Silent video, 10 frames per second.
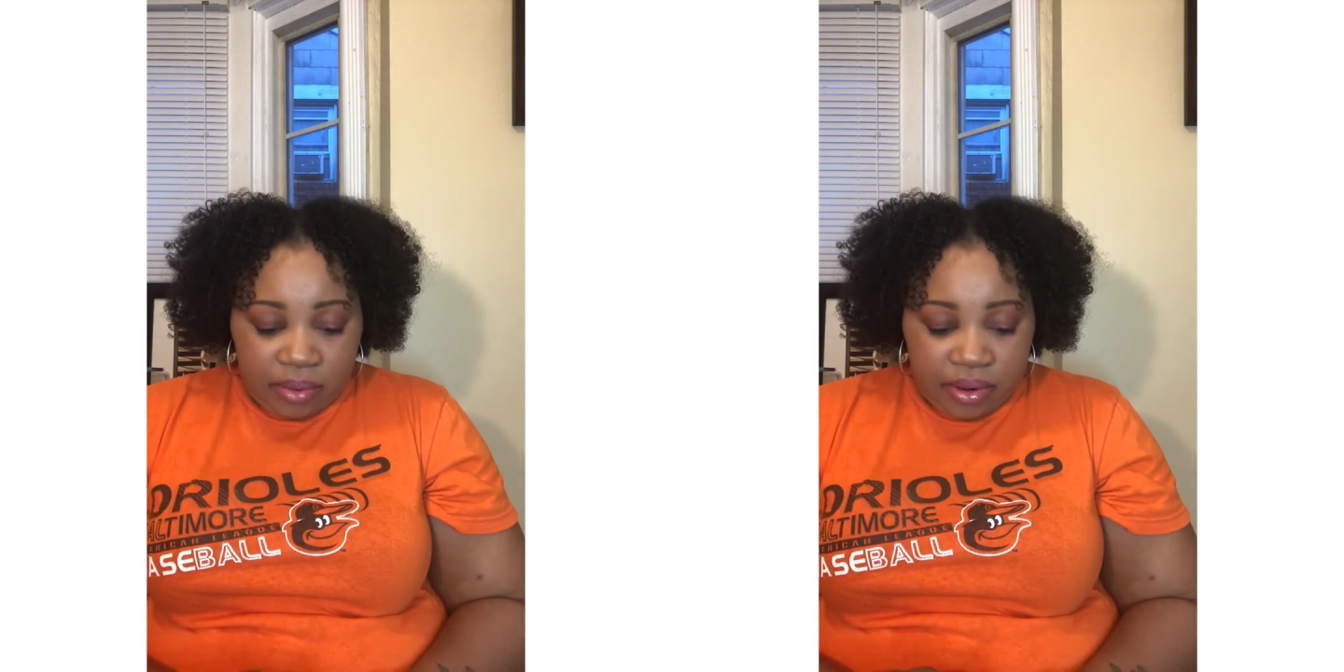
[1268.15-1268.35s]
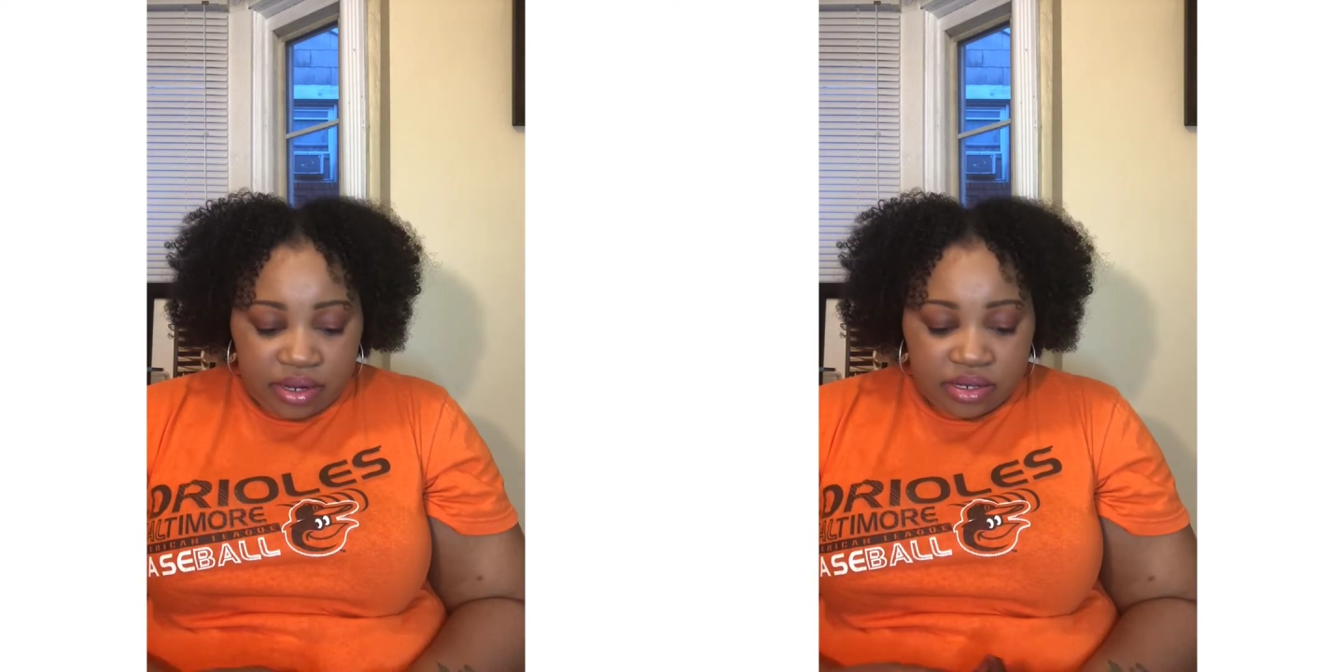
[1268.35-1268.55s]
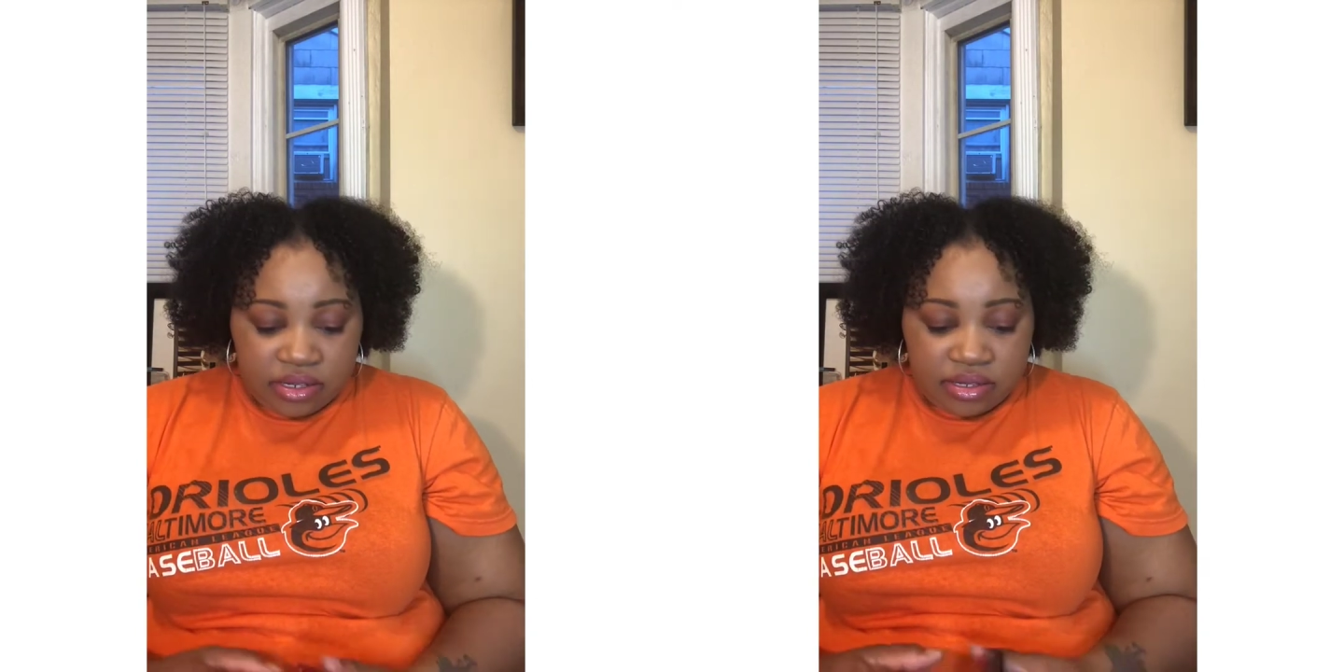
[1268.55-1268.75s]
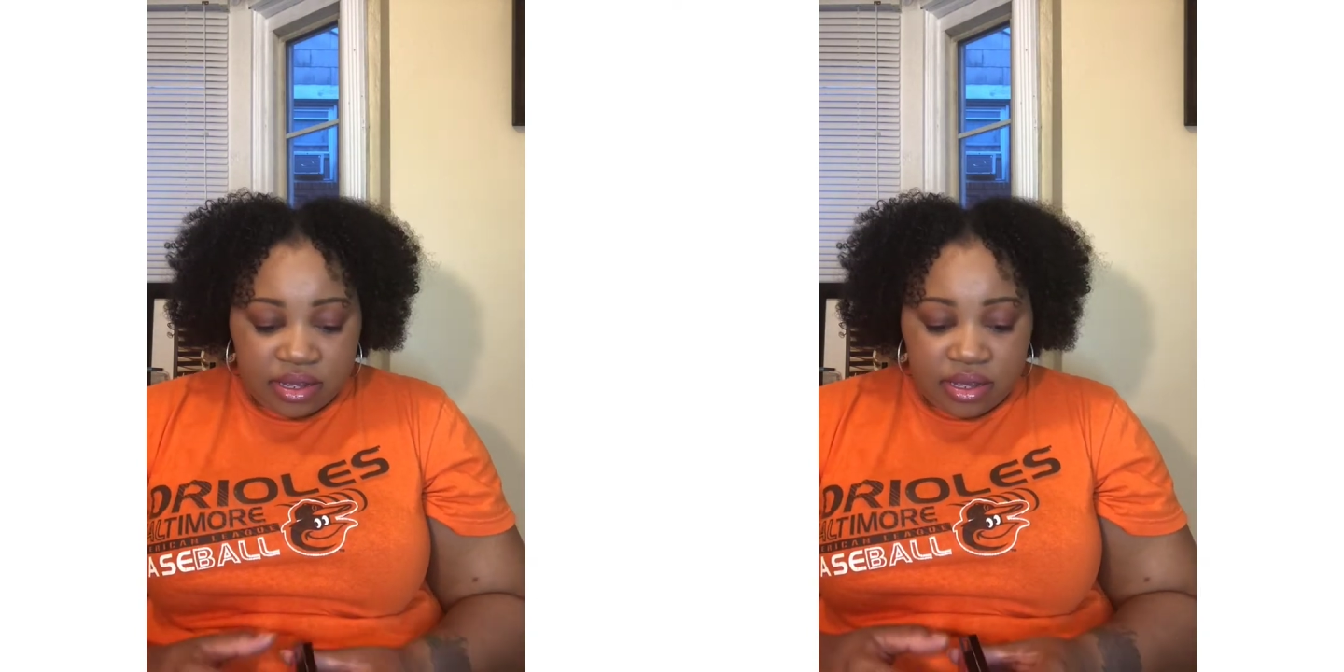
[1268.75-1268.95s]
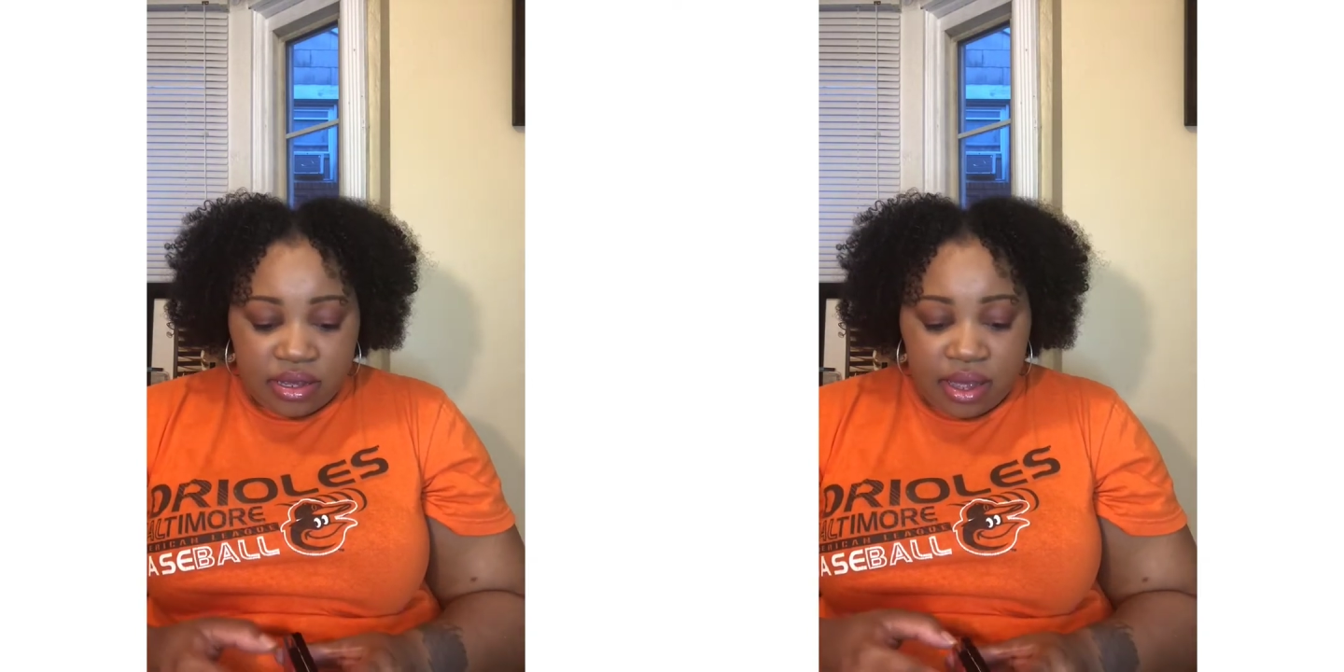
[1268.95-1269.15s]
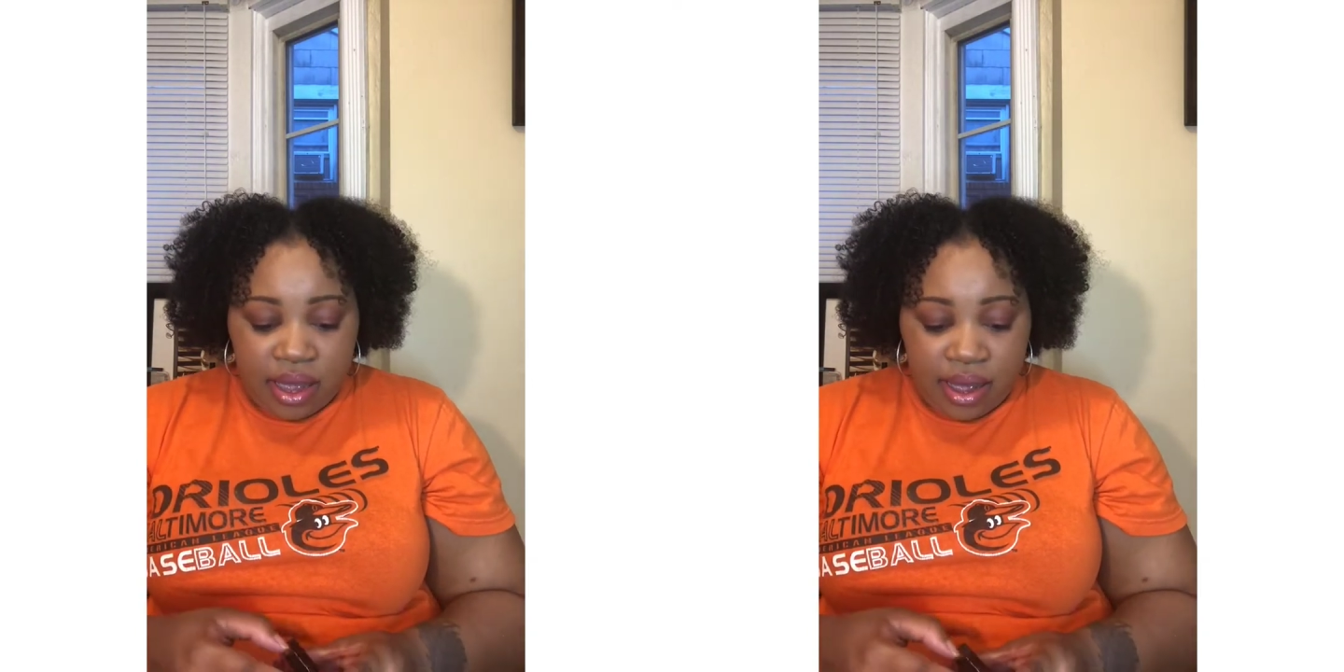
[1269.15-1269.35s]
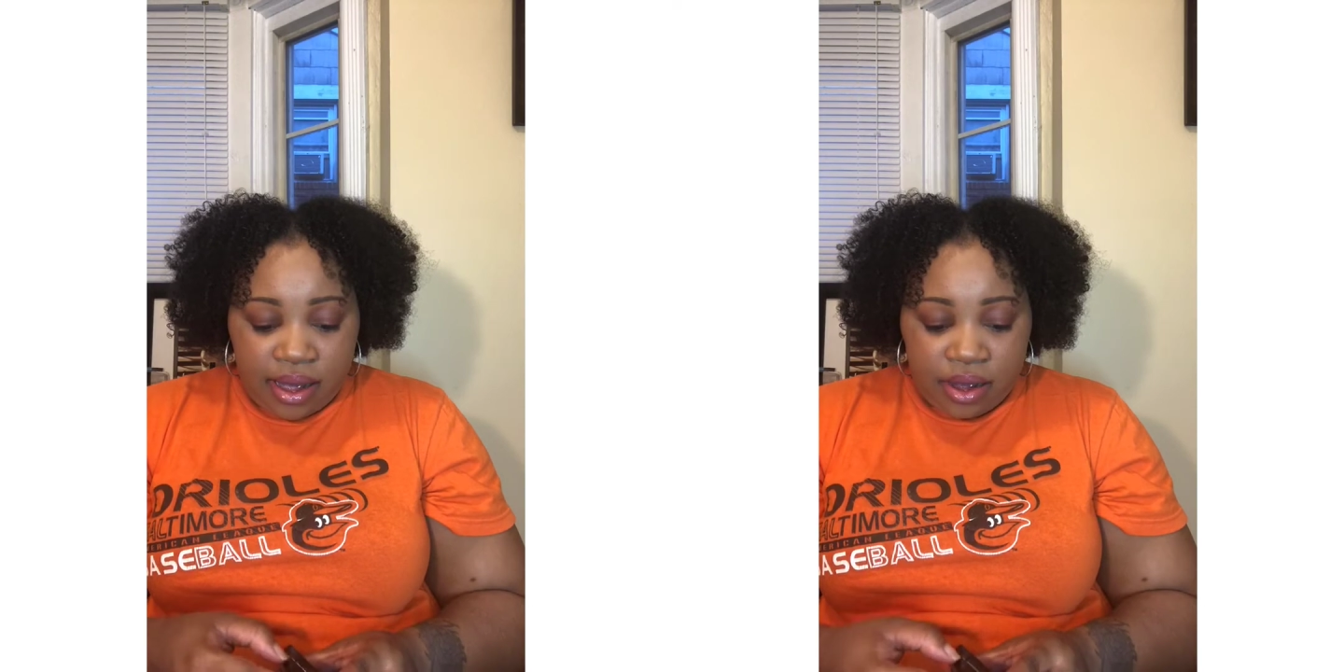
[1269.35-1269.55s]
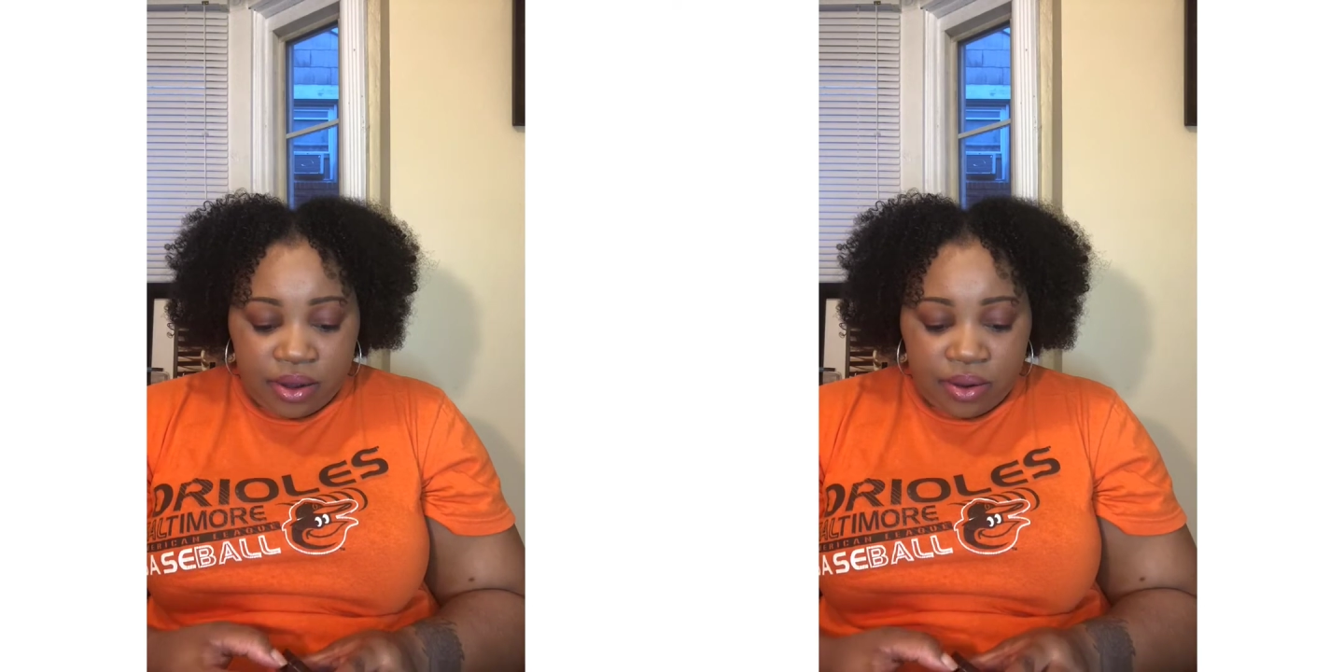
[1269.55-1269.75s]
I wanted to see
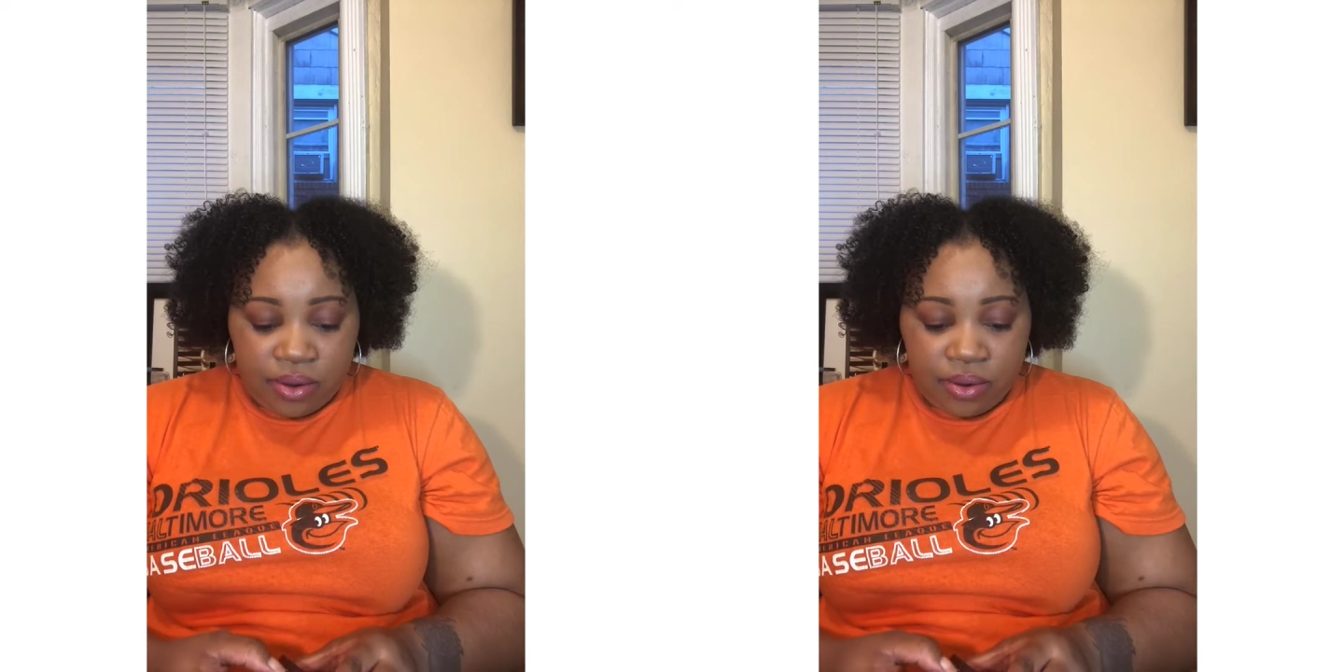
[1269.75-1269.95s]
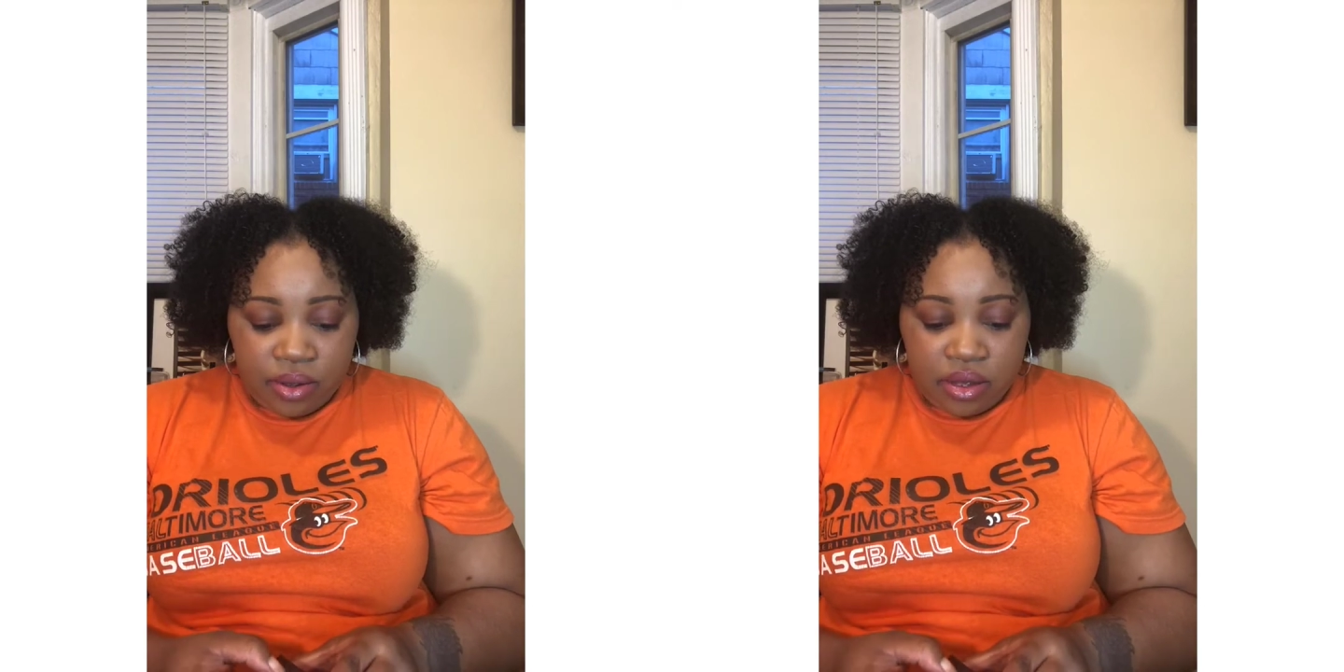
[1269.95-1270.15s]
how